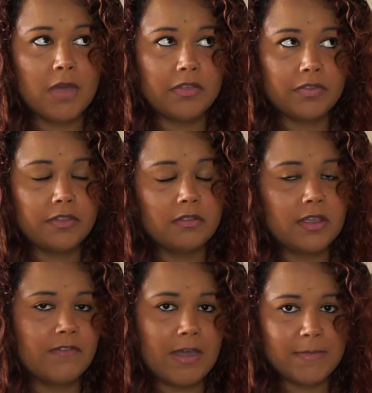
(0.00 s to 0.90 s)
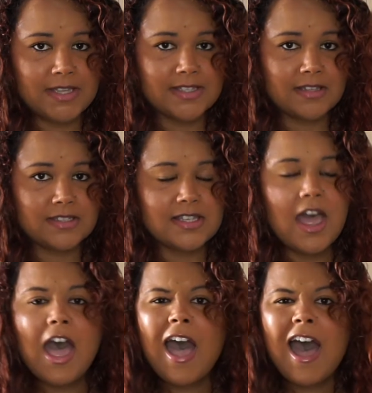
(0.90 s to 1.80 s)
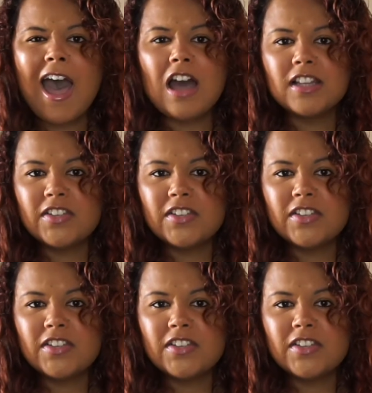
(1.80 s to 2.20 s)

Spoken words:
month, if that makes sense. I'll